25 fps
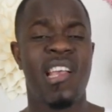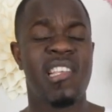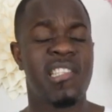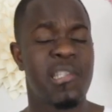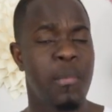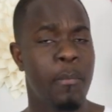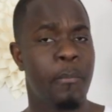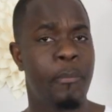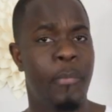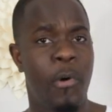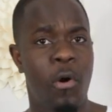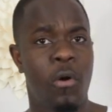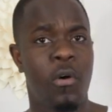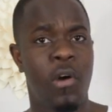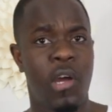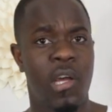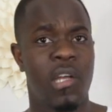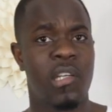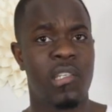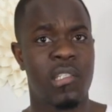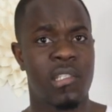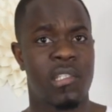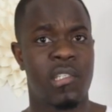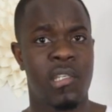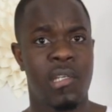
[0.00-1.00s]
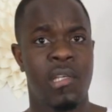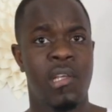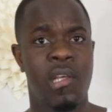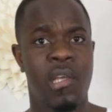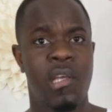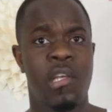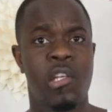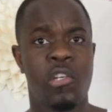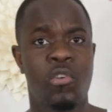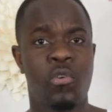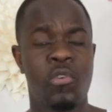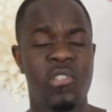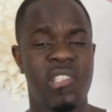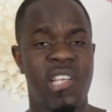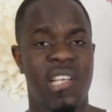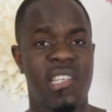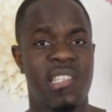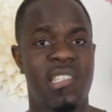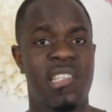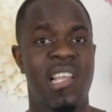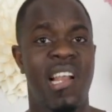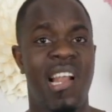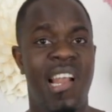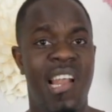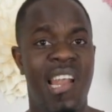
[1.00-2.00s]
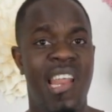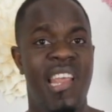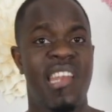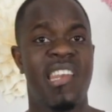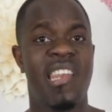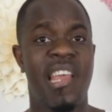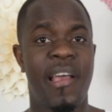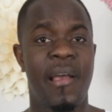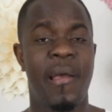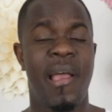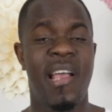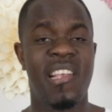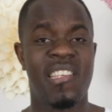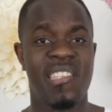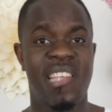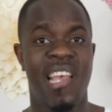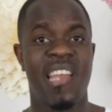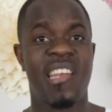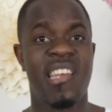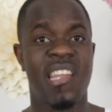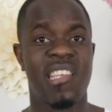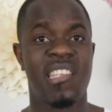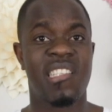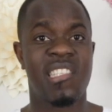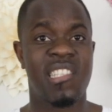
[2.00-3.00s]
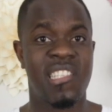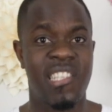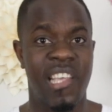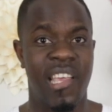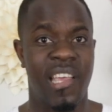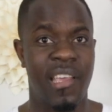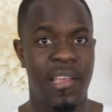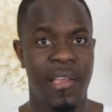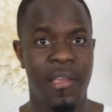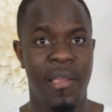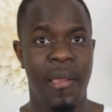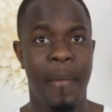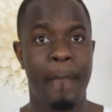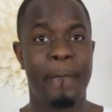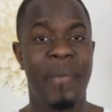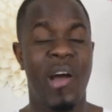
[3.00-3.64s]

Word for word: It's important to just let that sadness sit.